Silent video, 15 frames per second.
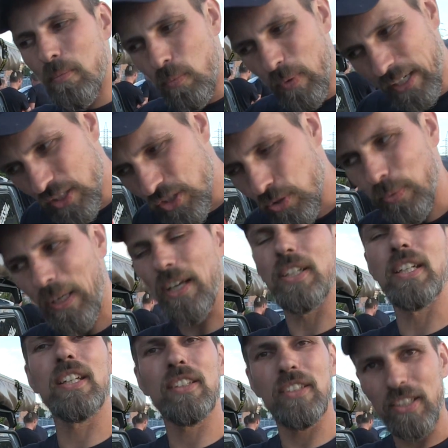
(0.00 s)
when it's
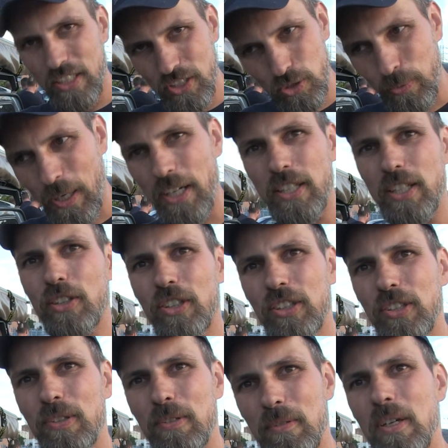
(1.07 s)
running, it's running
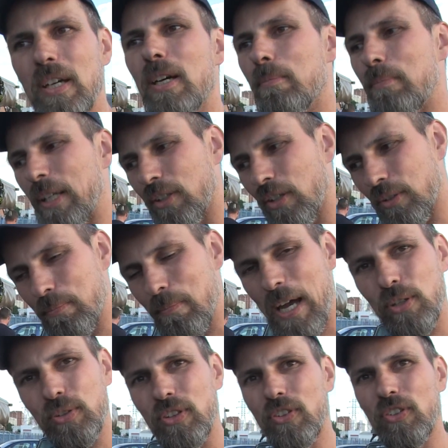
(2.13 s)
good. But on
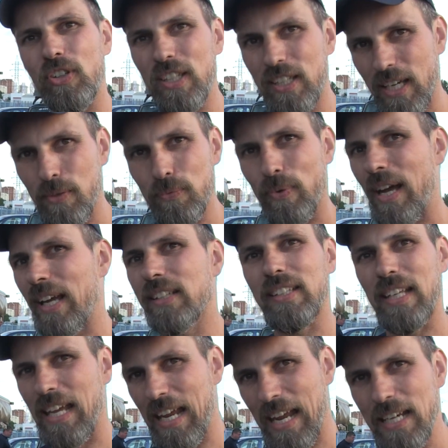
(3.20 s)
mountains, he can find
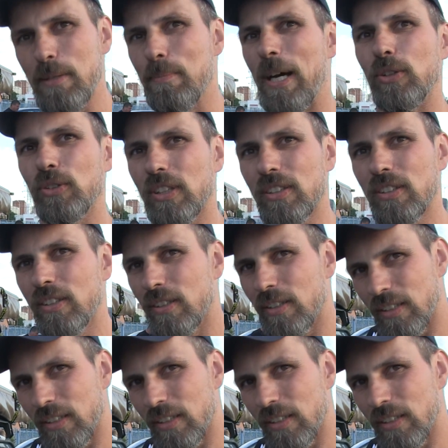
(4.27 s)
any mountain.